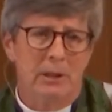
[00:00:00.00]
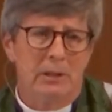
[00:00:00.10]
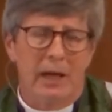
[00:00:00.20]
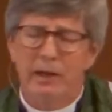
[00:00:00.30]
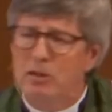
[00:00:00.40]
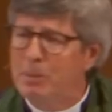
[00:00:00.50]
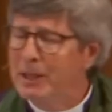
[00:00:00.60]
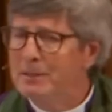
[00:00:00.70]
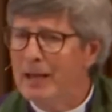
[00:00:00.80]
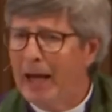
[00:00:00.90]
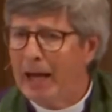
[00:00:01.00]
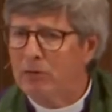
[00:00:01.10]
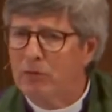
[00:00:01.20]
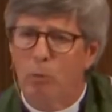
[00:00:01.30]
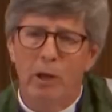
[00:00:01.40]
not to be
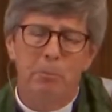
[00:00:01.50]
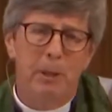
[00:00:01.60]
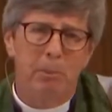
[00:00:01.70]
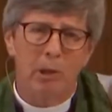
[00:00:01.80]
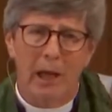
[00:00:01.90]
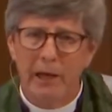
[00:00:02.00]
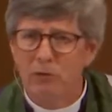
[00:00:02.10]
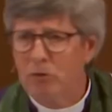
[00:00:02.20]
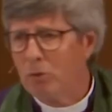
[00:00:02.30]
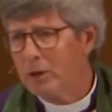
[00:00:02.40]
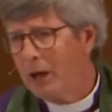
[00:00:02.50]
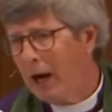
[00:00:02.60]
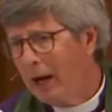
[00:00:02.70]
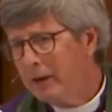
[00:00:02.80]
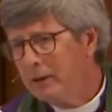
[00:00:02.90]
attached to whether people liked you or
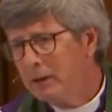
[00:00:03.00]
not,